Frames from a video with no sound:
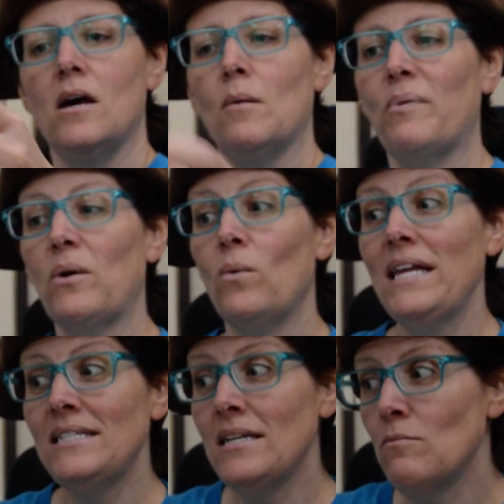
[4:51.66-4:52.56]
But
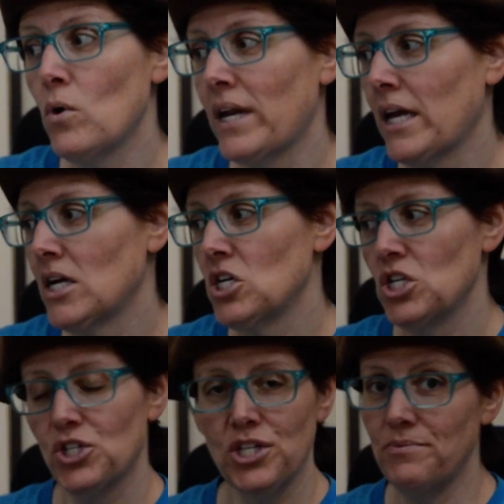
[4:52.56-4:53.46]
Wednesday morning,
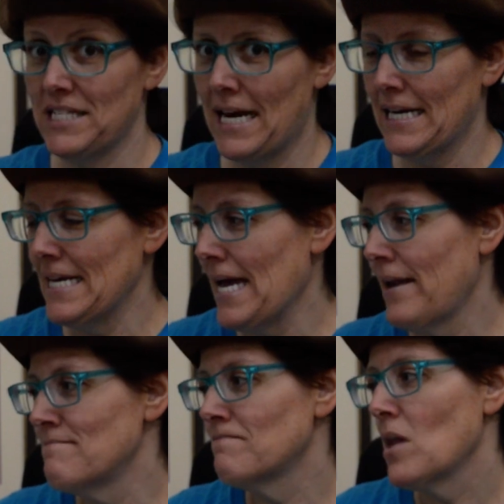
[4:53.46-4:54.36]
she was at it again.